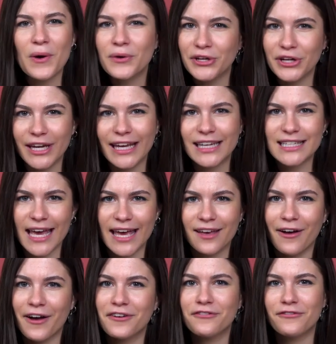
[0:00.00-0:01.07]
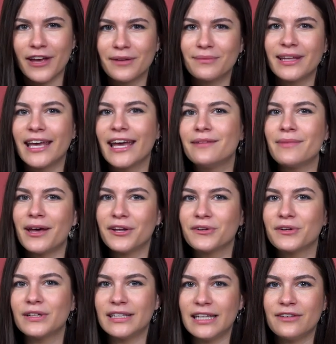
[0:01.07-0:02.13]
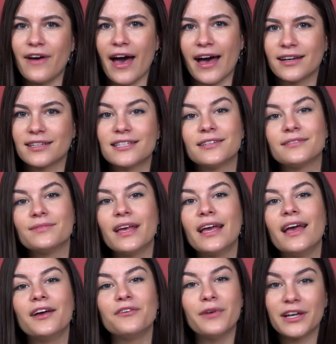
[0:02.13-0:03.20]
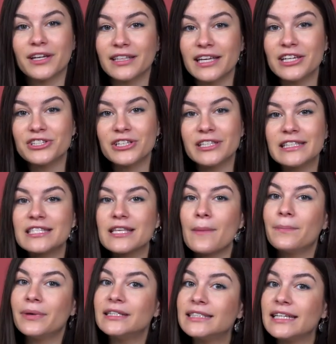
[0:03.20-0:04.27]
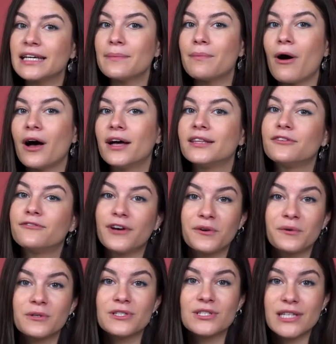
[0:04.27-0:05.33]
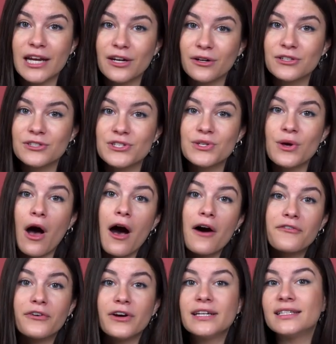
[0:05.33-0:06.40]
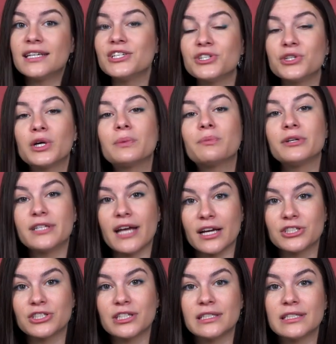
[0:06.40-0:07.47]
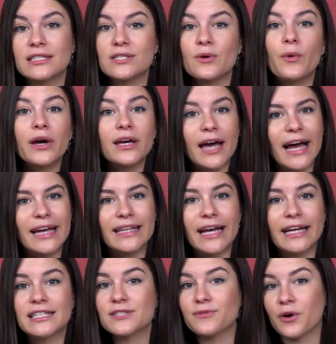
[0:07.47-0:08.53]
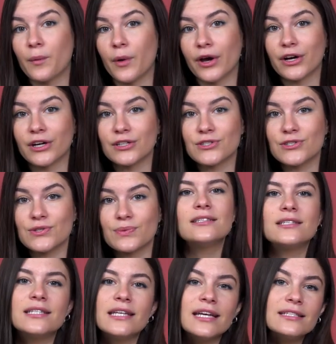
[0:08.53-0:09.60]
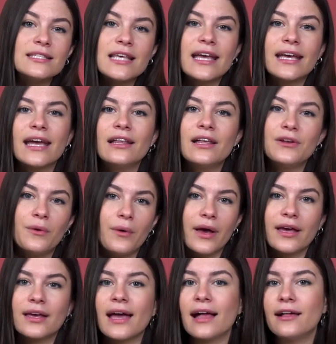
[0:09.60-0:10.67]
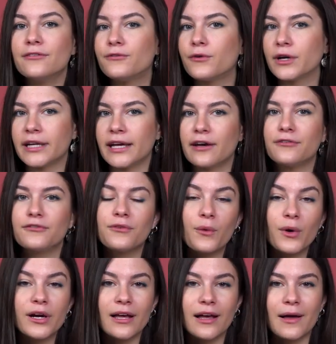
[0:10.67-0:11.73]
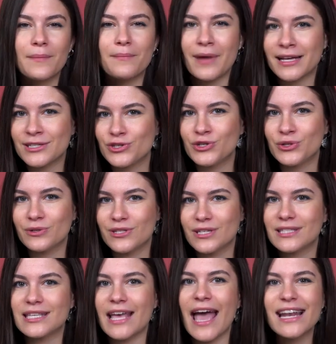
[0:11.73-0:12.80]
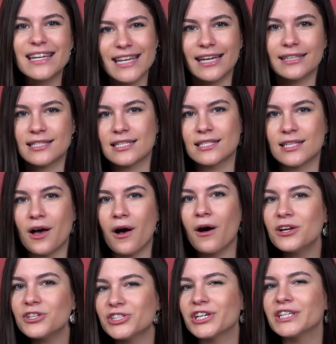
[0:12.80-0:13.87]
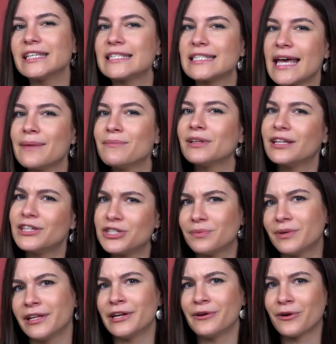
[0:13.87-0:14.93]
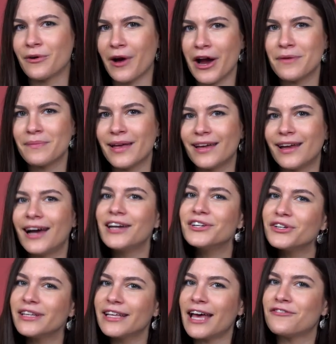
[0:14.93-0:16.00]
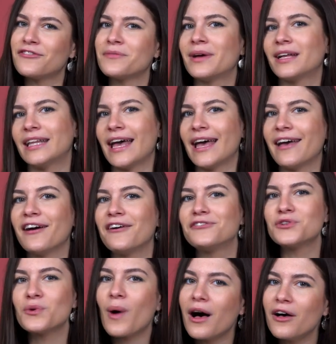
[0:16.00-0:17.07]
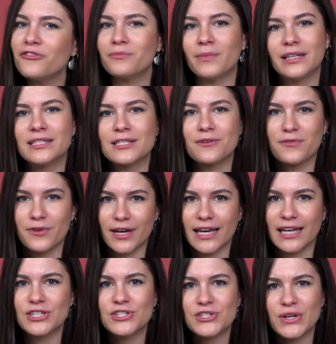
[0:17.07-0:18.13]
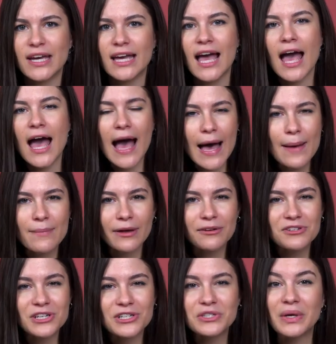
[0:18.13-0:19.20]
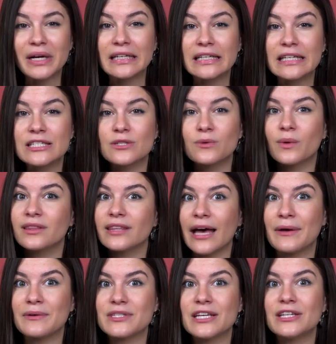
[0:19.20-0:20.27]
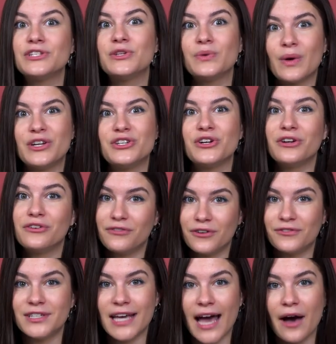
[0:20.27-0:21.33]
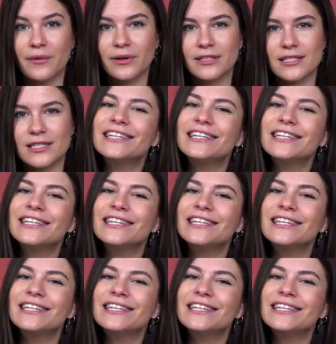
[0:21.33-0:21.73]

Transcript: own unique take on Family and Medical Leave Act regulations, building upon the federal standards to offer additional protections or guidelines for workers. States like Illinois, California, Florida, Massachusetts, and Texas all share the same eligibility requirement under the FMLA of 12 months of work history, amounting to at least 1,250 hours.